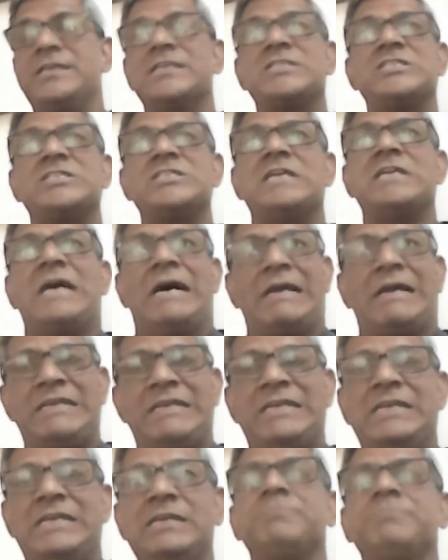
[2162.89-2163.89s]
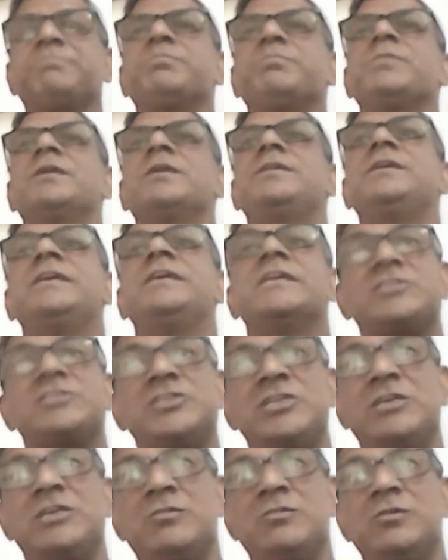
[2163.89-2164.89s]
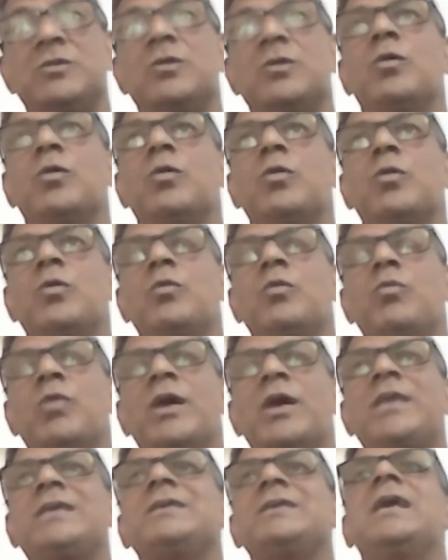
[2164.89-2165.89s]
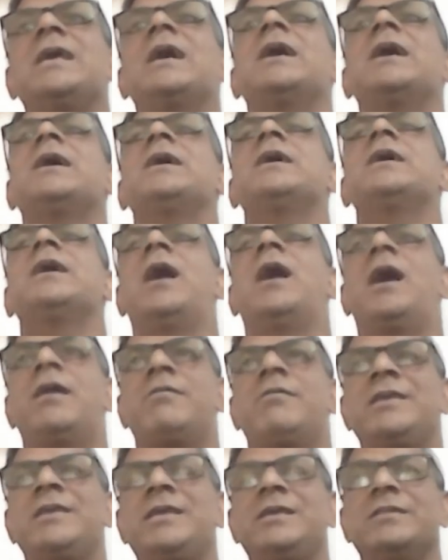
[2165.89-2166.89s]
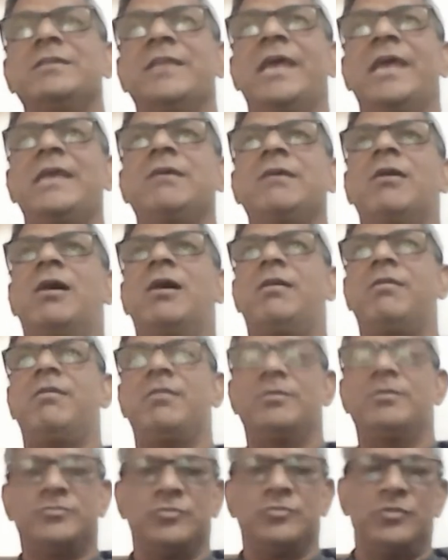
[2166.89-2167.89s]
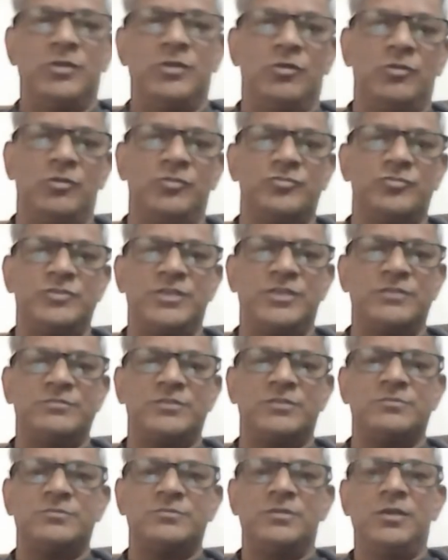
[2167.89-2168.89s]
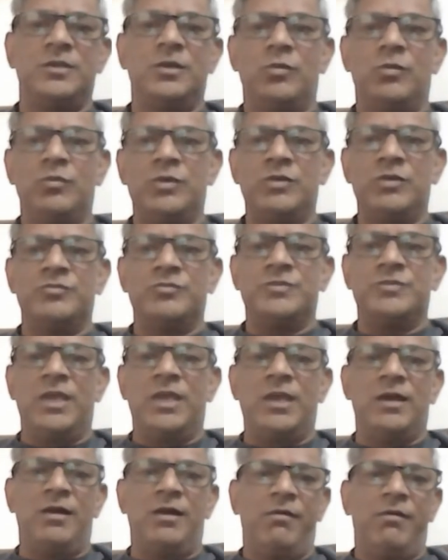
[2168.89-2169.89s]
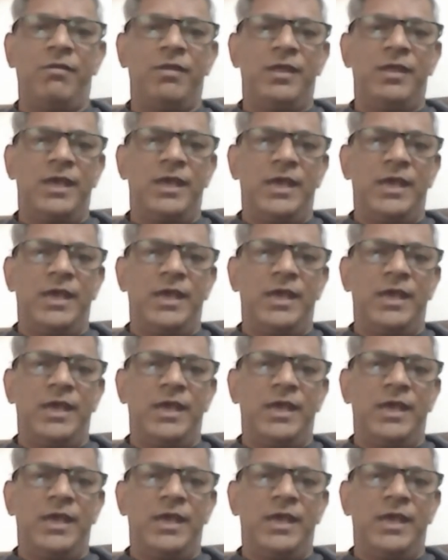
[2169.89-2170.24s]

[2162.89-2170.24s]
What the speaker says: t-h-e-r-e, t-h-e-y-r-e, they are, so in all those cases we use air,